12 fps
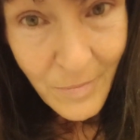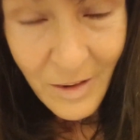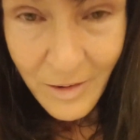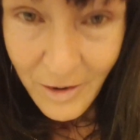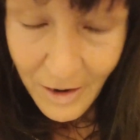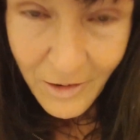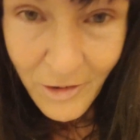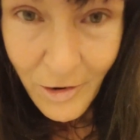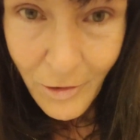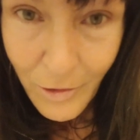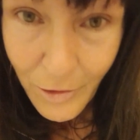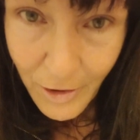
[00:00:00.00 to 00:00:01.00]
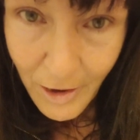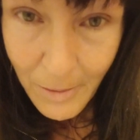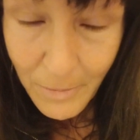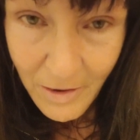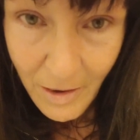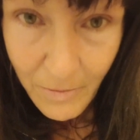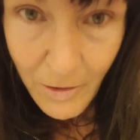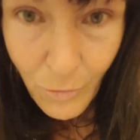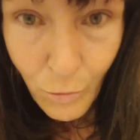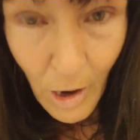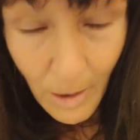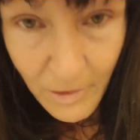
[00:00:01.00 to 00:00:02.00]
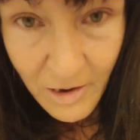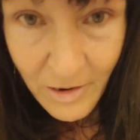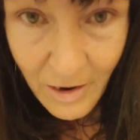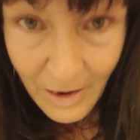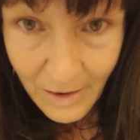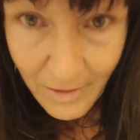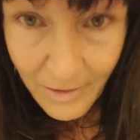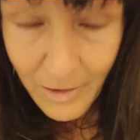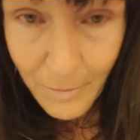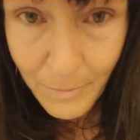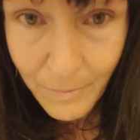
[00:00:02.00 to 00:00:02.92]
the teacher who keeps giving rapture dates.